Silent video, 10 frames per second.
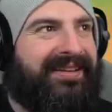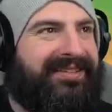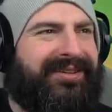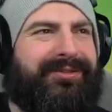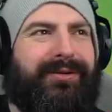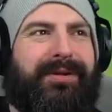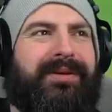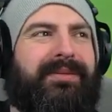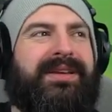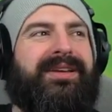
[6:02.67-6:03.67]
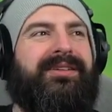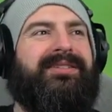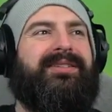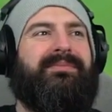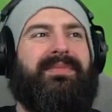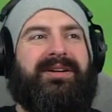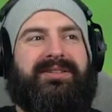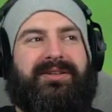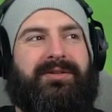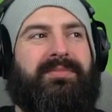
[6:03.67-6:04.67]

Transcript: so swoop can be used to